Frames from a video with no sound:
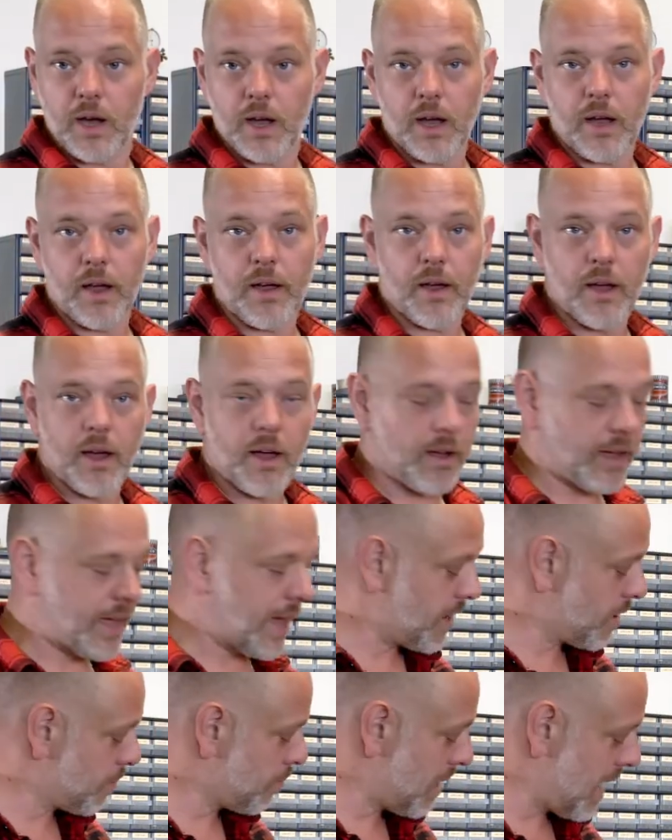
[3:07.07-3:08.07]
uh,
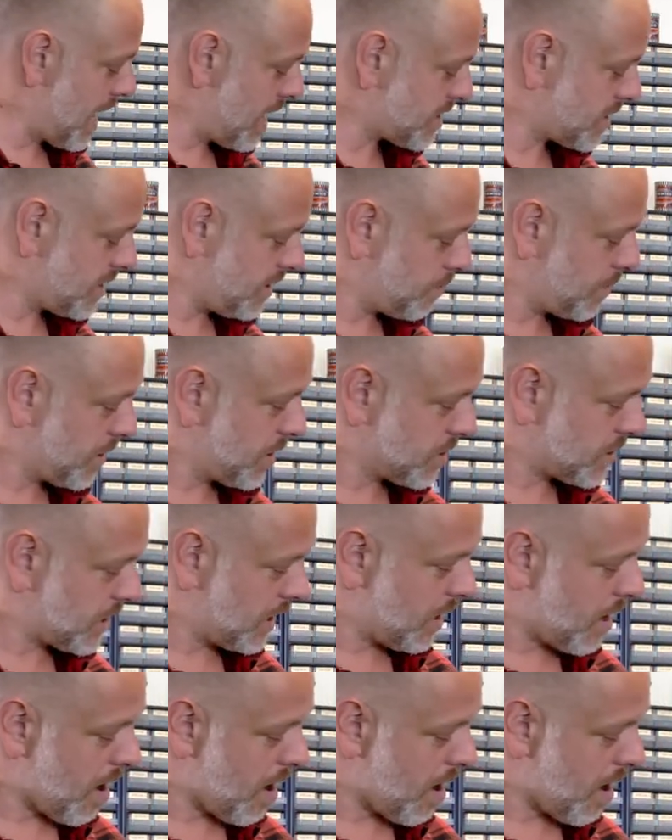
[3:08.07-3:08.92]
get it blasted because they